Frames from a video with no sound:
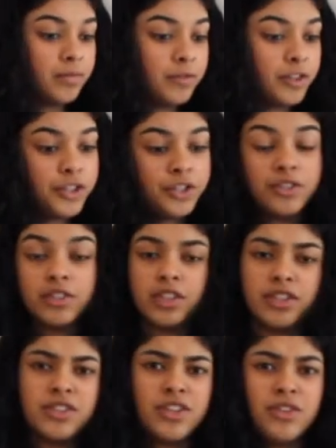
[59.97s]
For shoes,
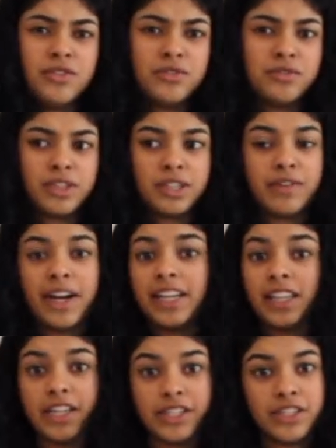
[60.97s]
there's no real
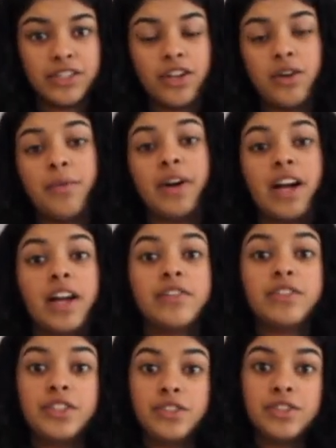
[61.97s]
regulations on what kind
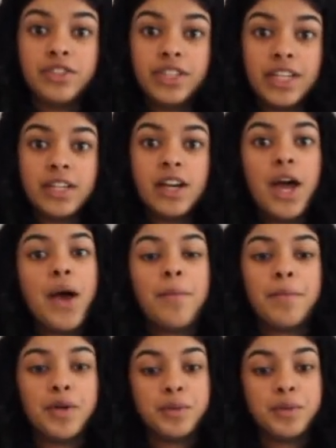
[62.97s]
of shoes you need. Most